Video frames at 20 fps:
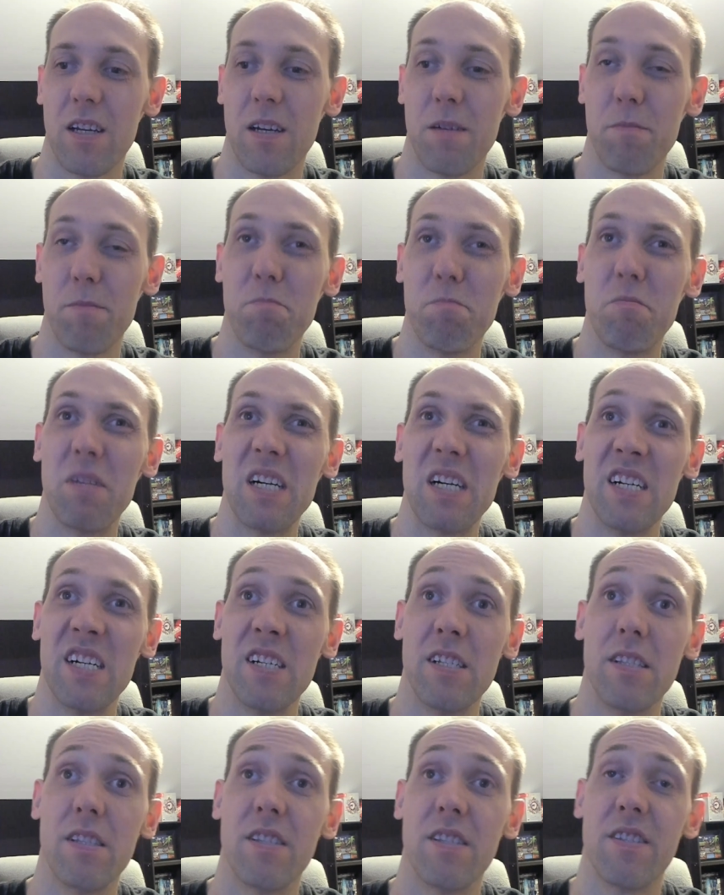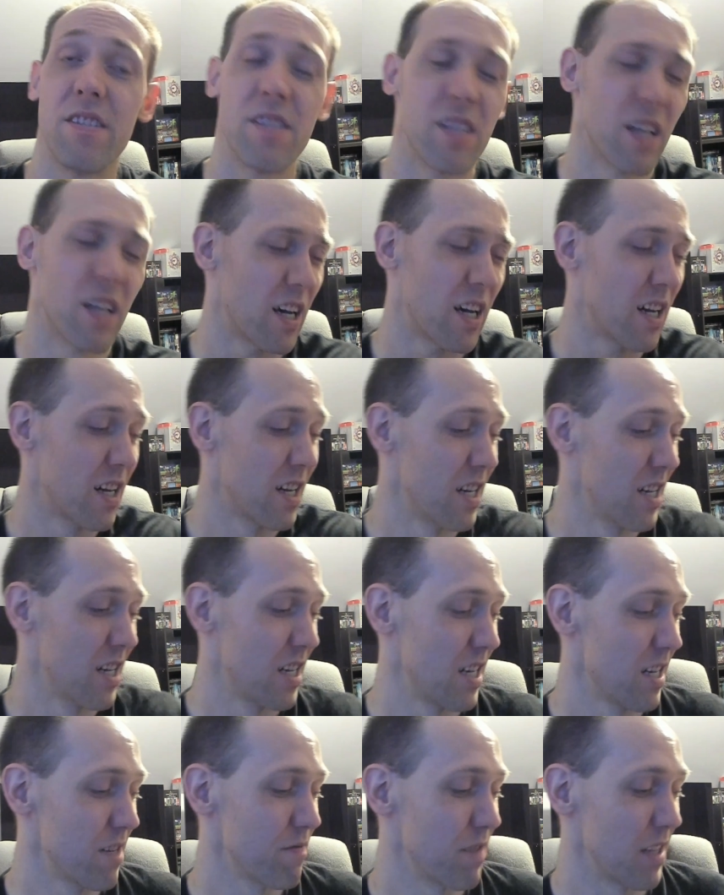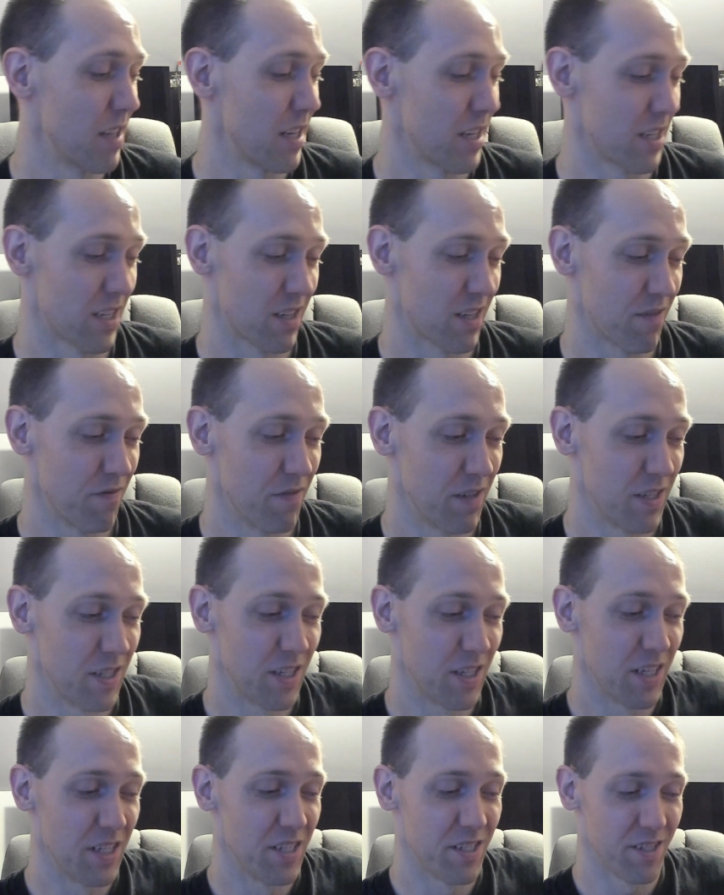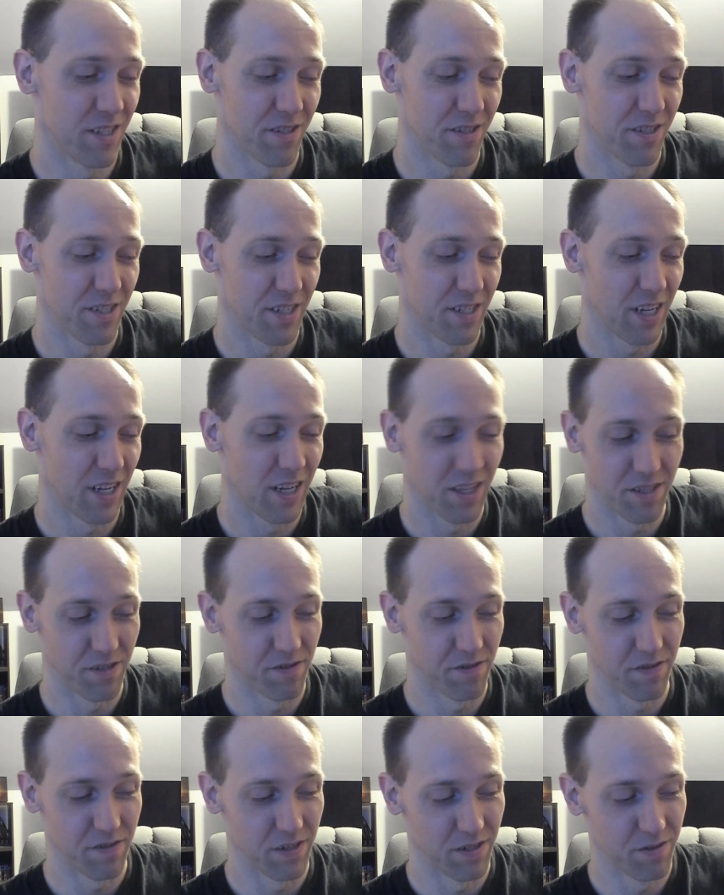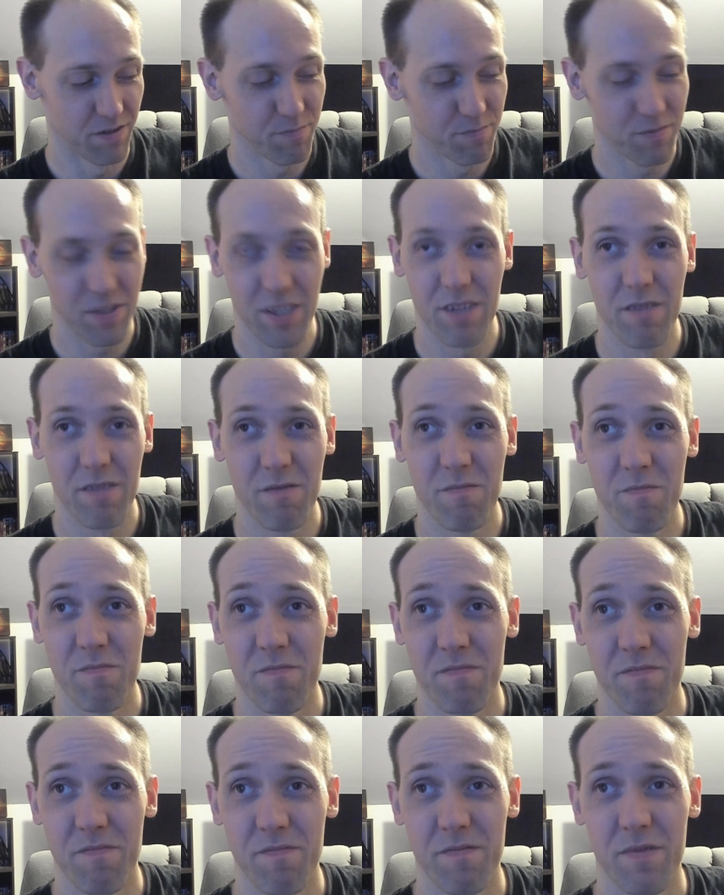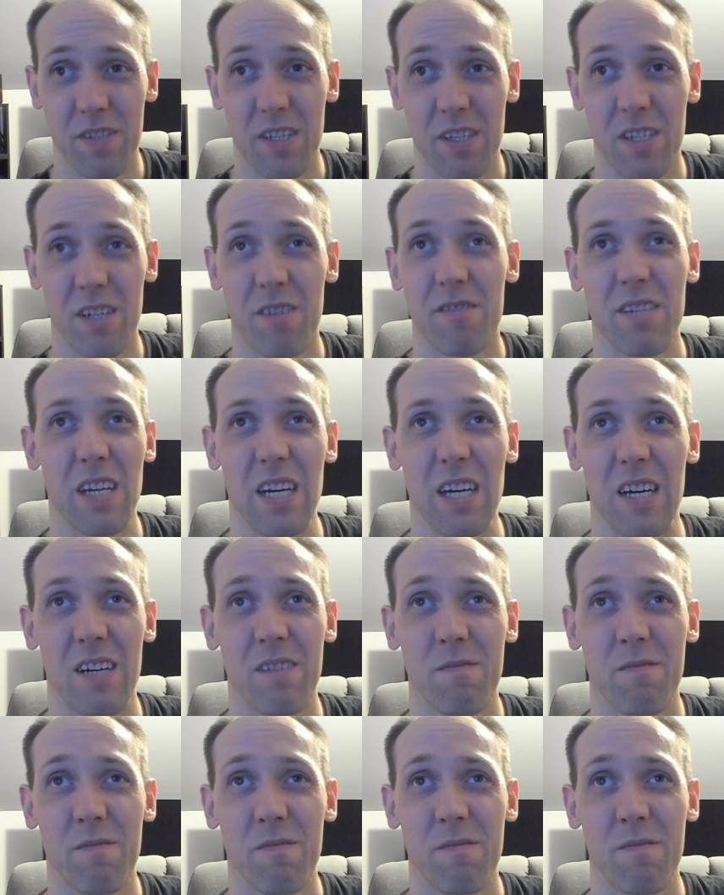But I like Vin Diesel's other films, so yeah.